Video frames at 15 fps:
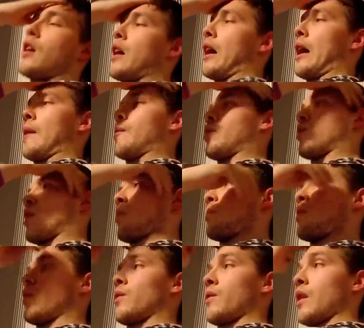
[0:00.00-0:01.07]
because that
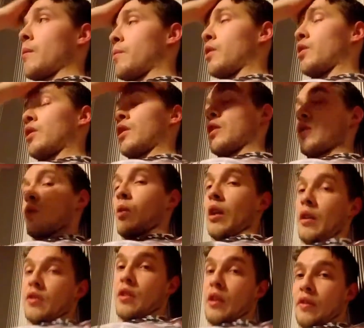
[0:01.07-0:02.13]
building is
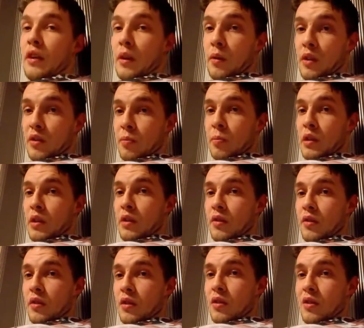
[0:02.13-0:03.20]
quite unsafe now.
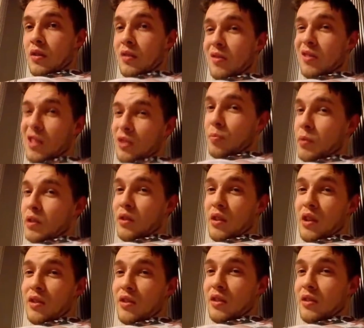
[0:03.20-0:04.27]
It's been
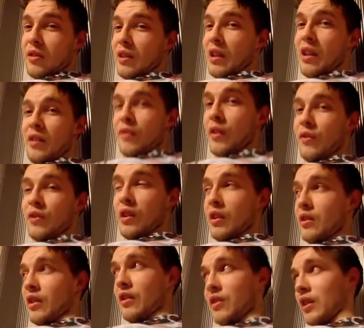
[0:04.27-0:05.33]
there since the
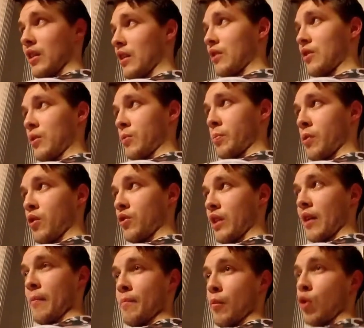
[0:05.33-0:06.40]
1950s. I say, guys, it's burnt
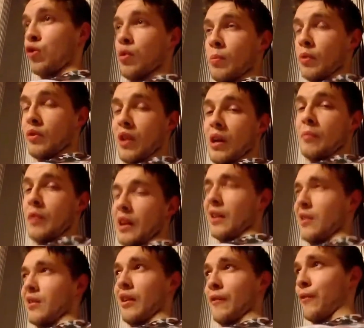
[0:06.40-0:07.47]
down multiple times. I
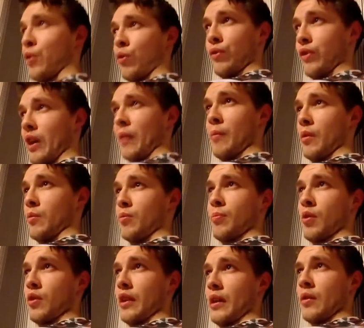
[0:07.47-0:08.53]
think it's like fourth time it was
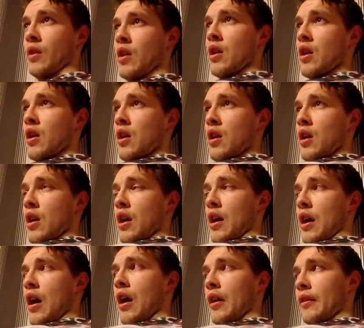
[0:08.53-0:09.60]
burnt down,
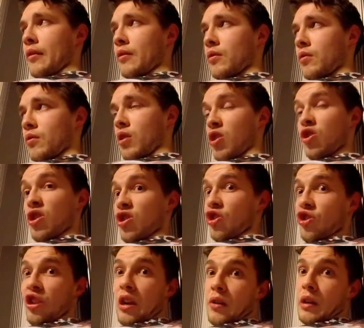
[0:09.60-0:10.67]
and it's just a
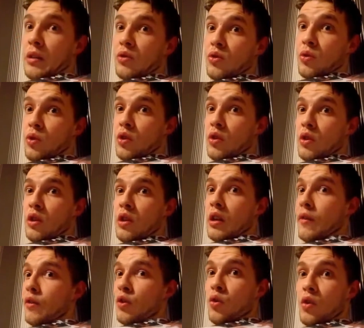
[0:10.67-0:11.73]
shell now, so you
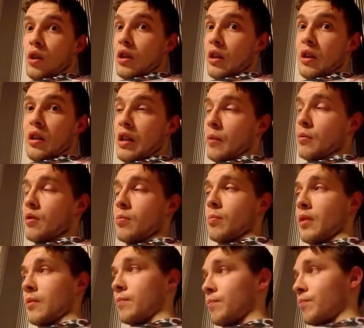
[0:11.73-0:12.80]
never know, it could collapse.
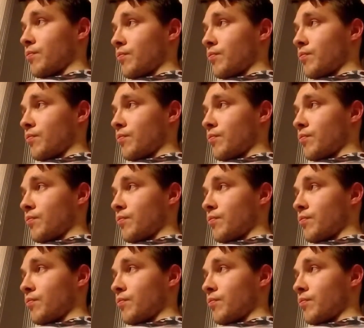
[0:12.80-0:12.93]
But